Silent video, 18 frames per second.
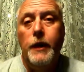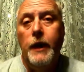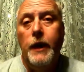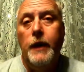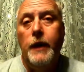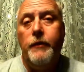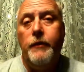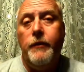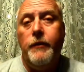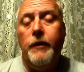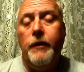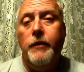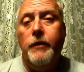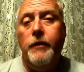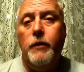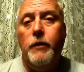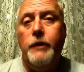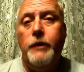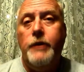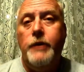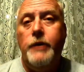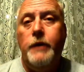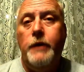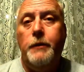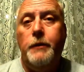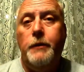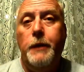and it's easy to reach
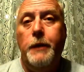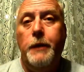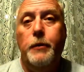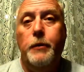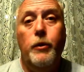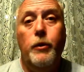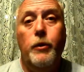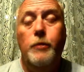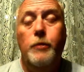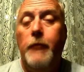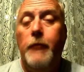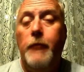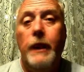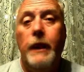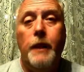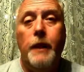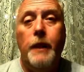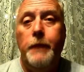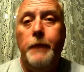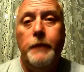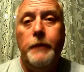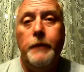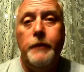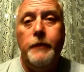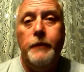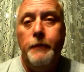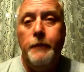out to people who may not be able
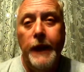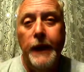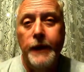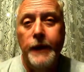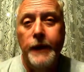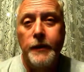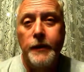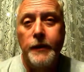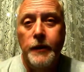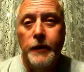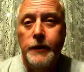to make it.